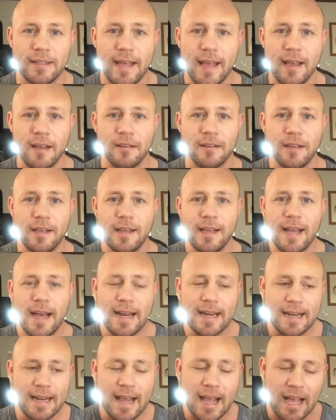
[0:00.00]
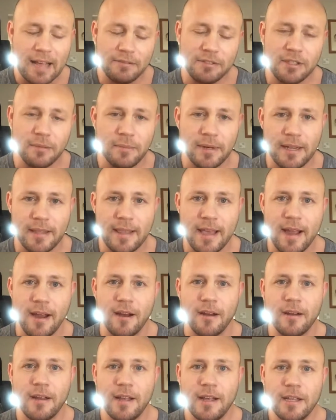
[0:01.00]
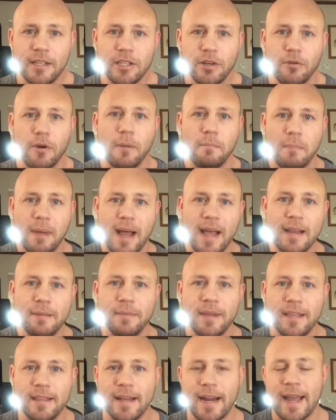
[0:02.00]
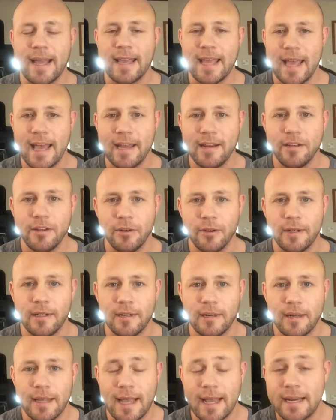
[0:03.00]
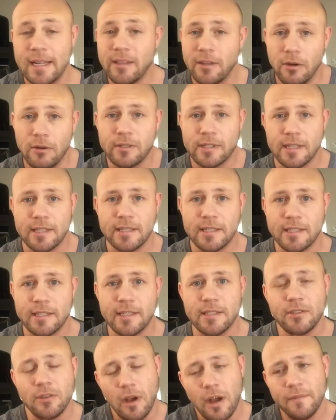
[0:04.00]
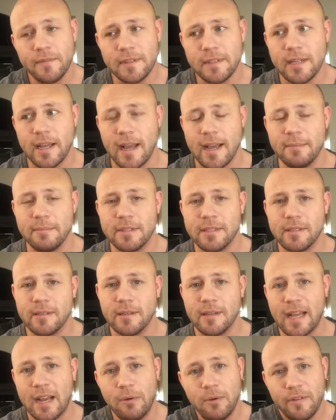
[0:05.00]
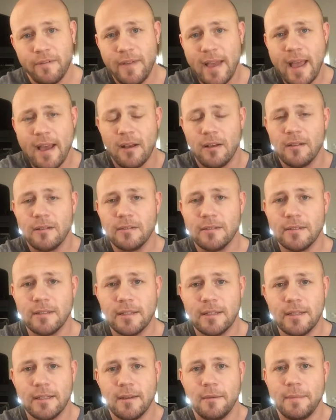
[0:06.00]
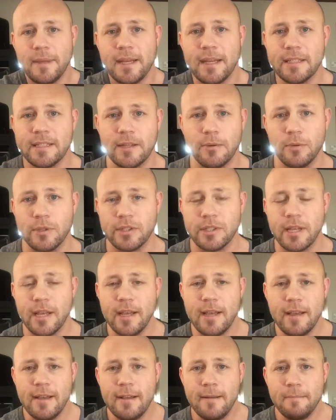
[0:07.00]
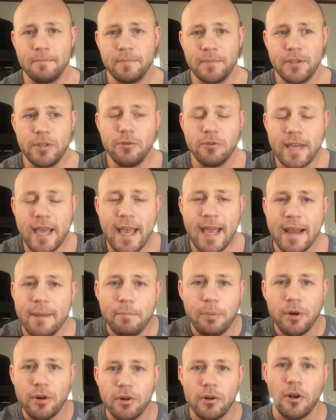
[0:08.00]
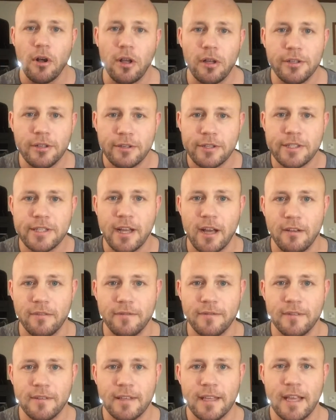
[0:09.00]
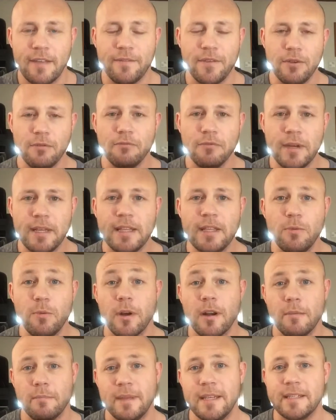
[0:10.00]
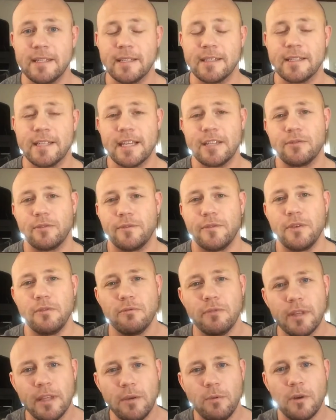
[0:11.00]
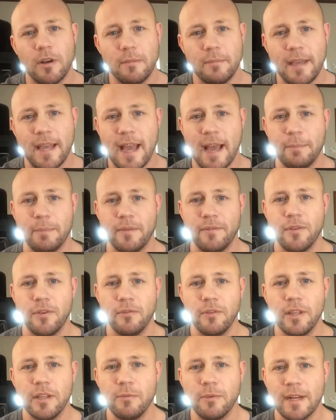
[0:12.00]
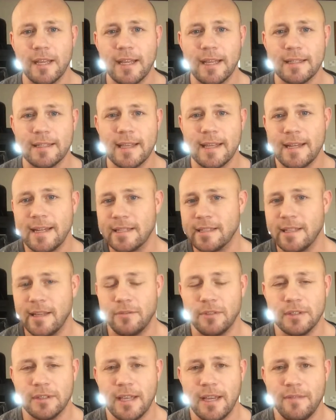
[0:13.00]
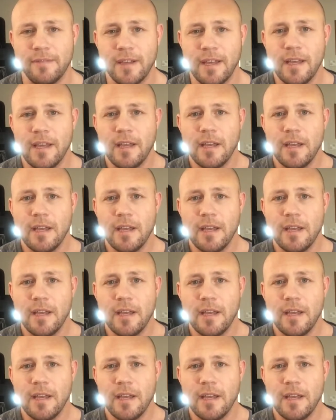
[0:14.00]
down. I didn't have somebody there to remind me that I can do it. And in those instances, oftentimes I would fail, you know, because it was, you can't put it all on yourself. If you really want to be successful, if you really want to be happy, if you really want to get to that next level in life,